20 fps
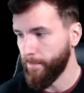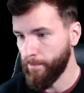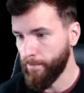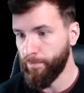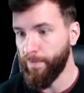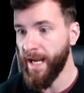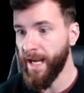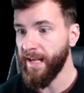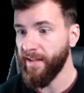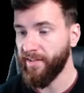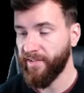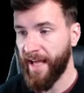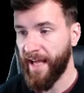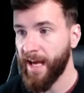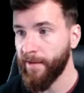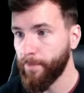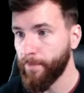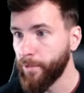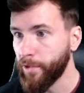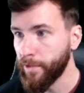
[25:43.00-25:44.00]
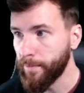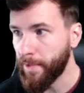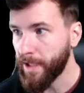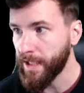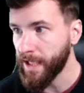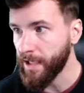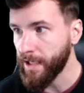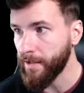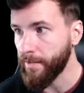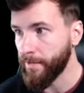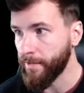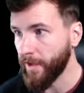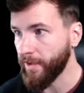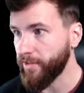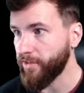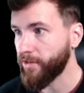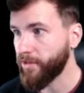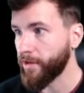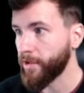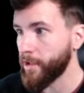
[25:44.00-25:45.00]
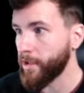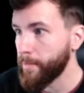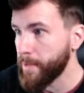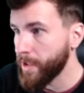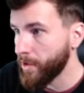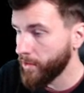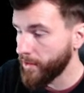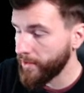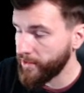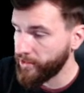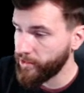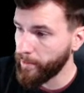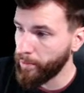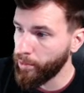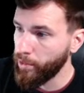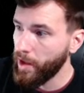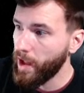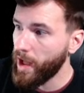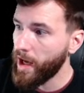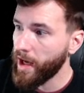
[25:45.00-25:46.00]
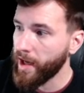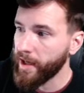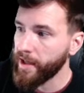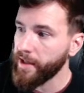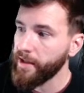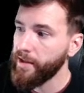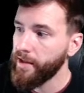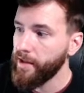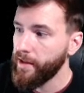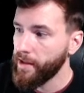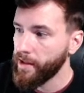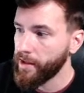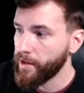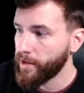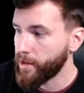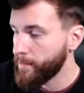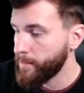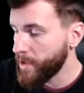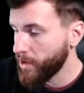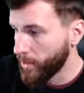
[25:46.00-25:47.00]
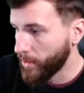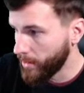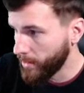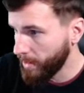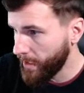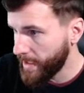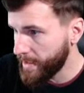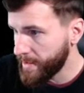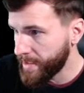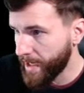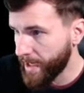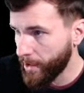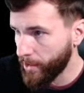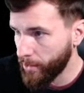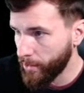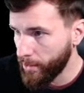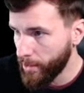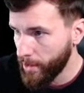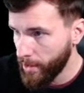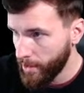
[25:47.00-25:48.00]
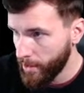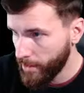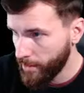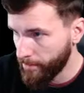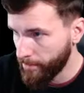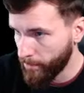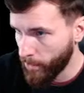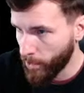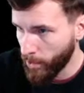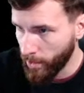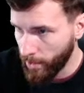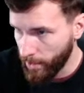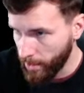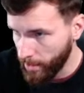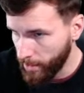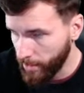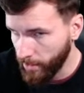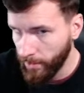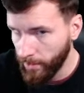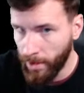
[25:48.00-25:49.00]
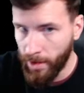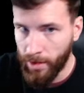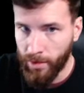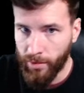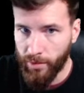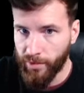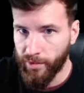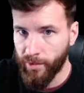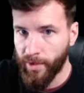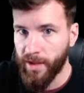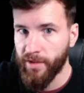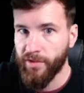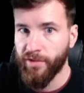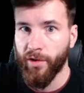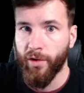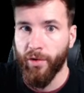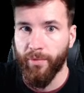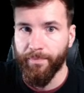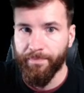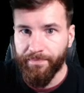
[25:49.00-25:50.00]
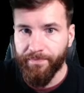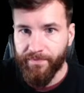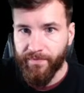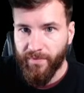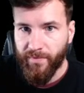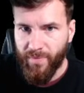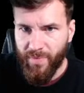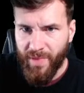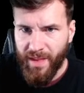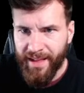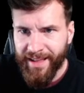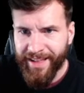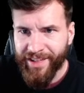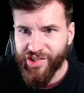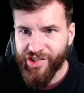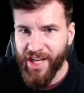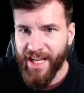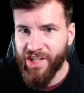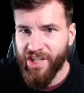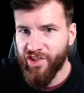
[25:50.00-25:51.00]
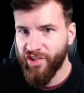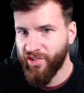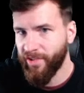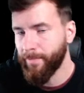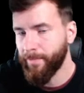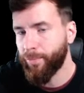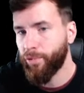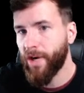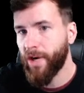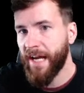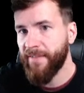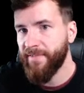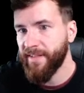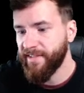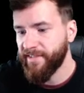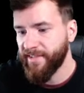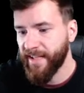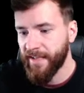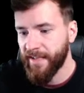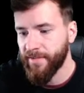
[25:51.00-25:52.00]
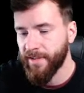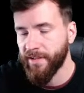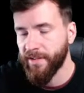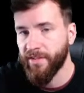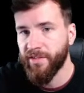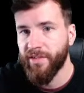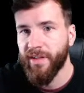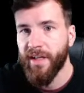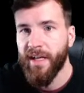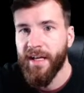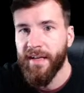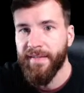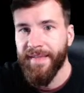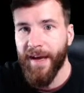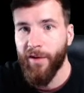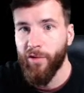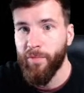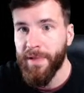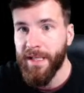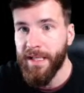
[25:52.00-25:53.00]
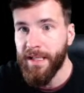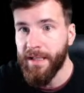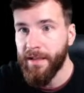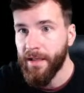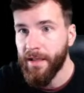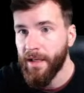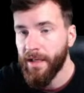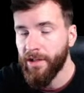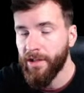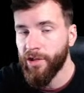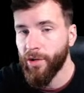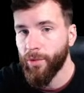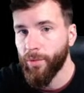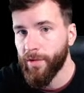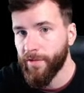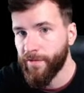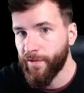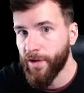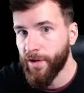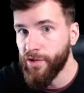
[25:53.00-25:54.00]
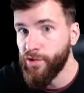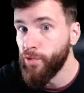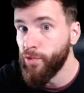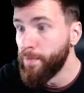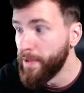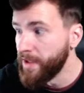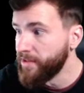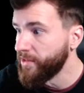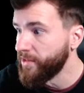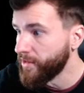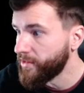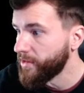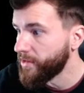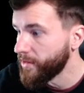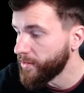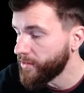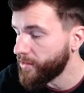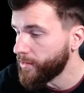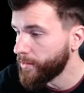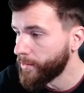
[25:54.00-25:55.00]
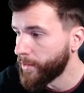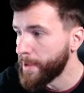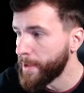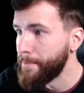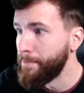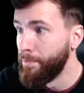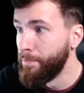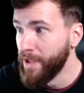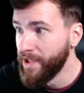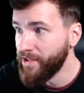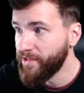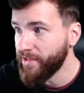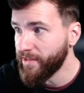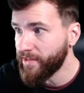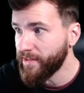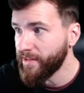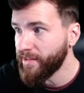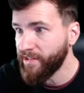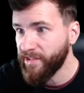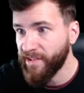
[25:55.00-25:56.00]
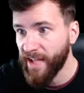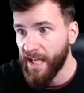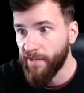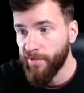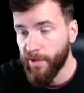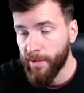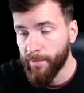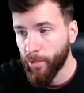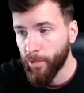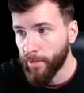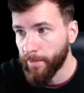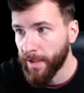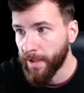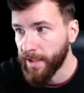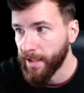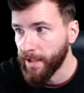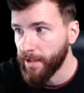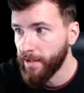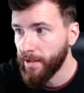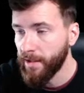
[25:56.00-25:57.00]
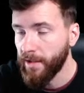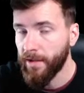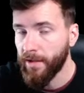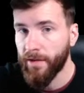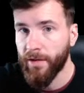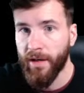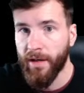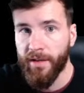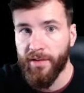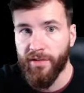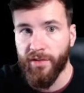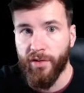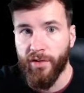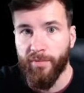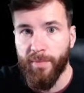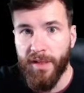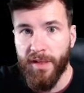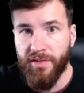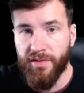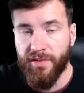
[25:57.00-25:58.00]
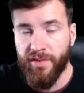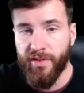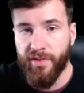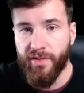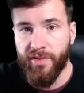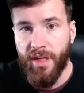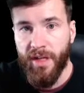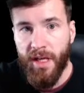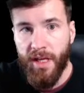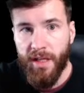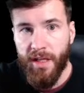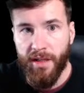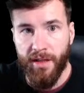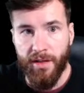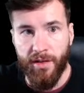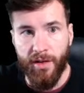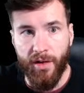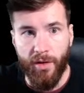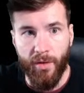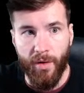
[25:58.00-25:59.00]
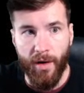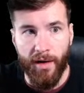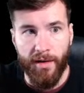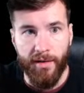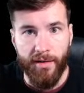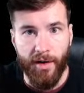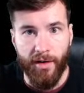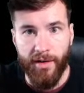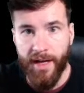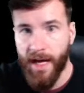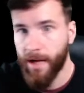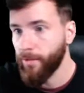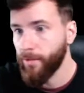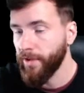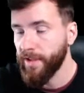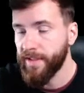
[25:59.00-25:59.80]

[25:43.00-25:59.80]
banks have more money, thus they're going to be able to supply, they're going to be able to lend out more loans, right? So changes in private savings, that would be, referring to businesses, right? Businesses saving more money, right? So if businesses are not really